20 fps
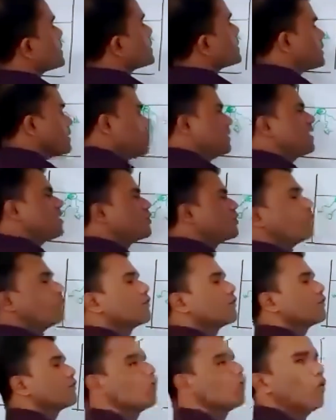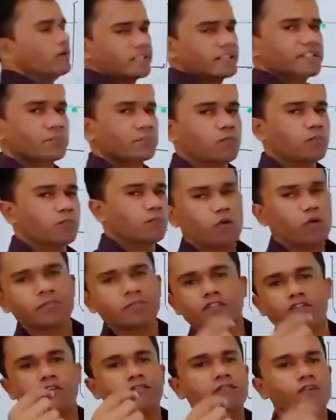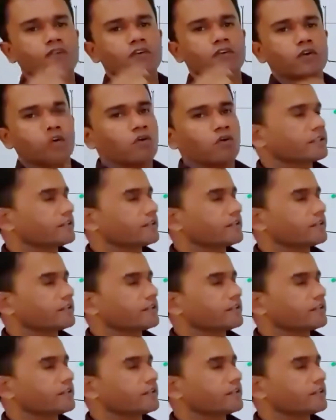piece of gold, small piece of gold.